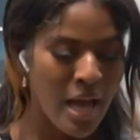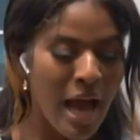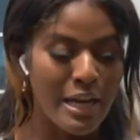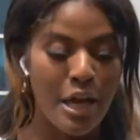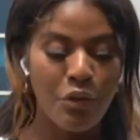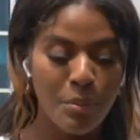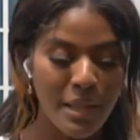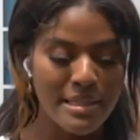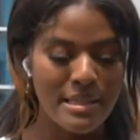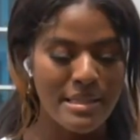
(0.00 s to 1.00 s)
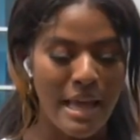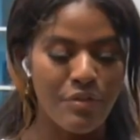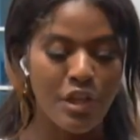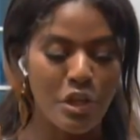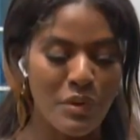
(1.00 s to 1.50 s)
Another plus is that
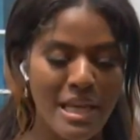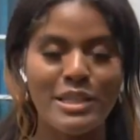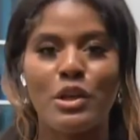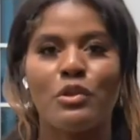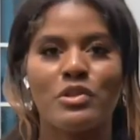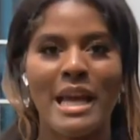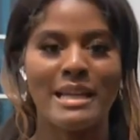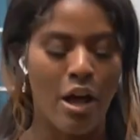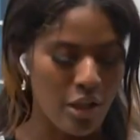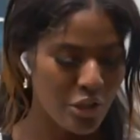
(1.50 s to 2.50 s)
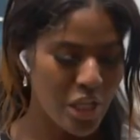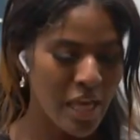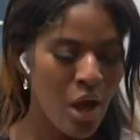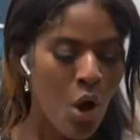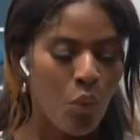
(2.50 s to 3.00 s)
the unique solar
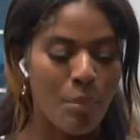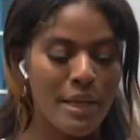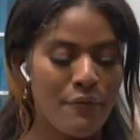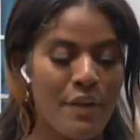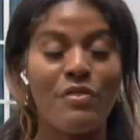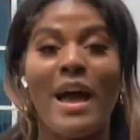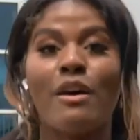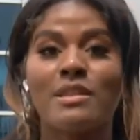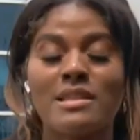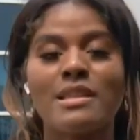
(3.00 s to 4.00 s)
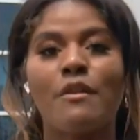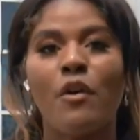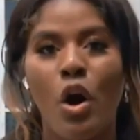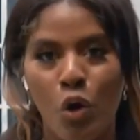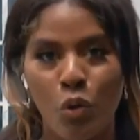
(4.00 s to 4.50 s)
technology will benefit thousands of
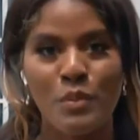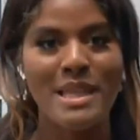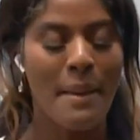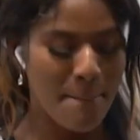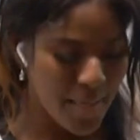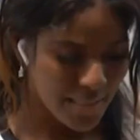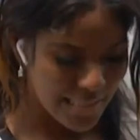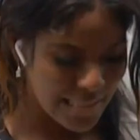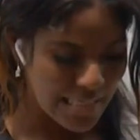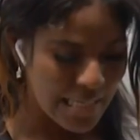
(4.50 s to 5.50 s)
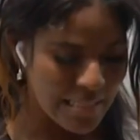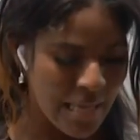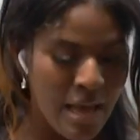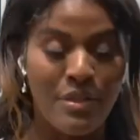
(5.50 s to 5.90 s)
homes and businesses.